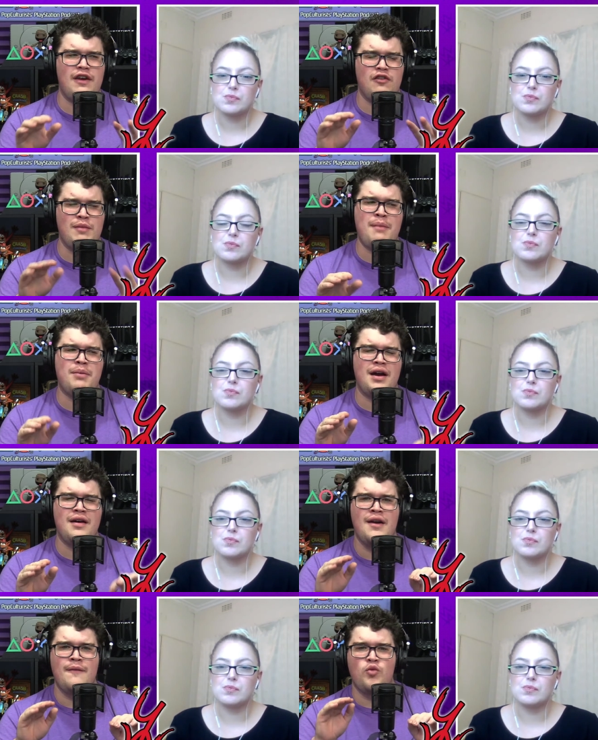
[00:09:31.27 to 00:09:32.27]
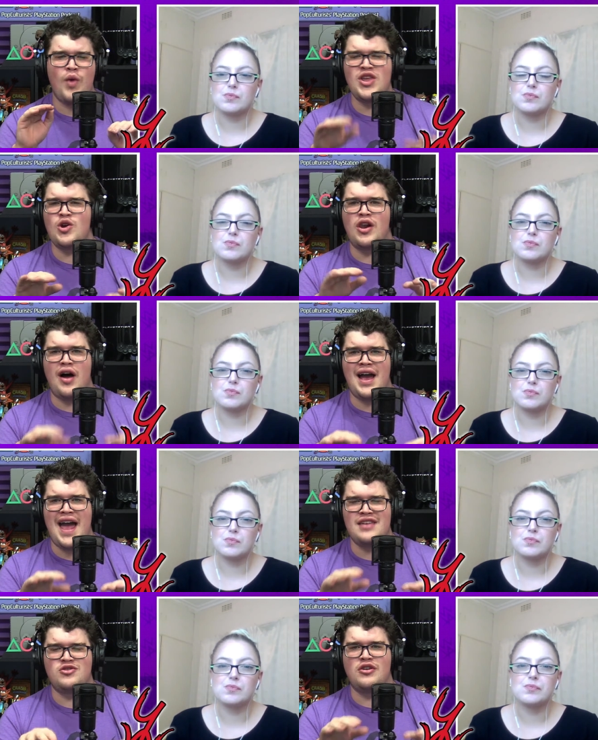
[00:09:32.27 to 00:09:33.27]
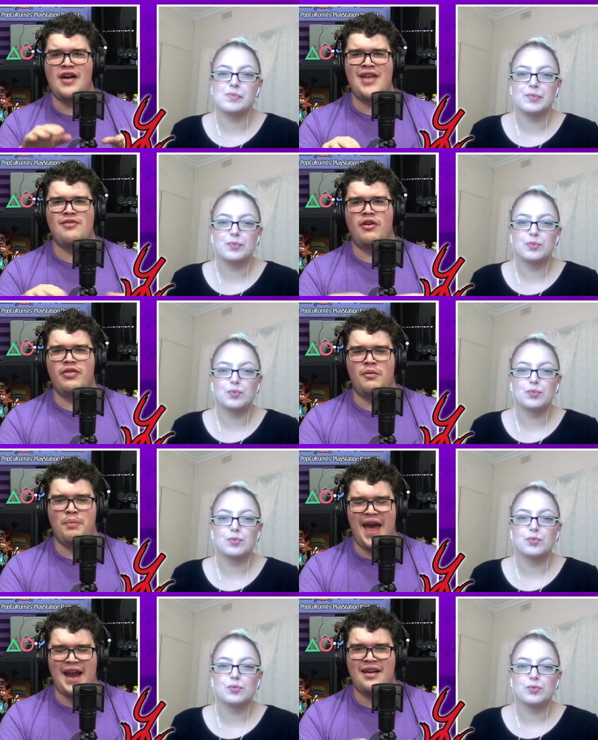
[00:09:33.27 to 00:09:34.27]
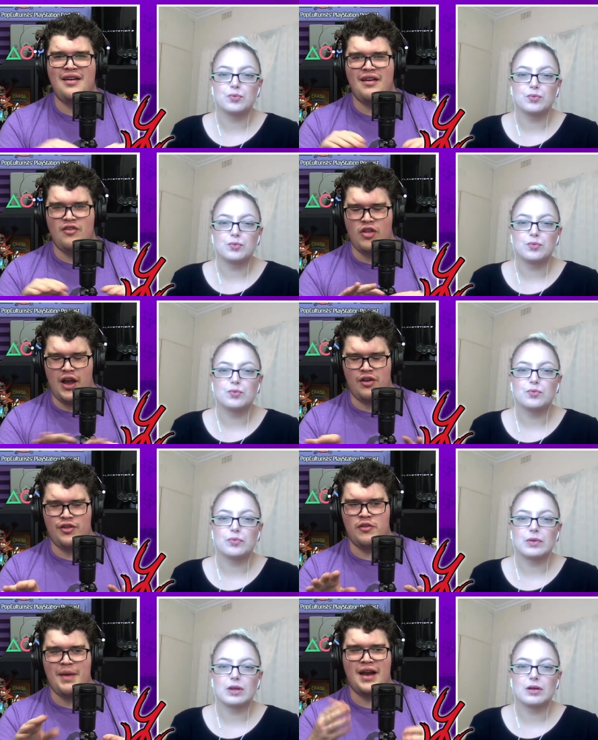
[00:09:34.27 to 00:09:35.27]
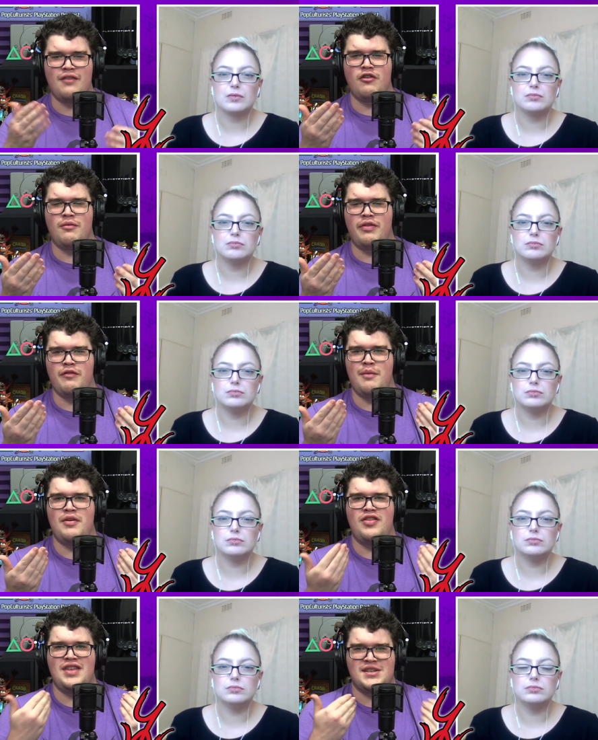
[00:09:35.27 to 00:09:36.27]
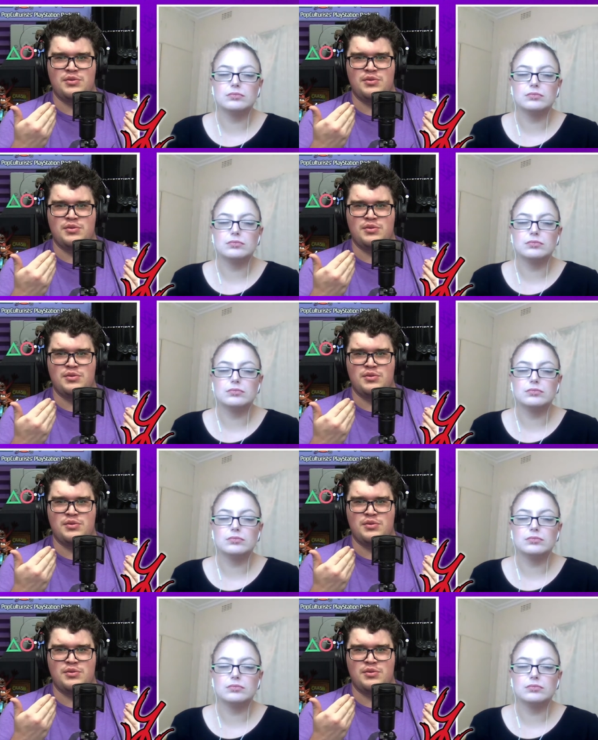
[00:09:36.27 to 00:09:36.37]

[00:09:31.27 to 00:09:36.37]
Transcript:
Speaker 1: remember when you're lying, as you lie there on the back, while in the back, I remember this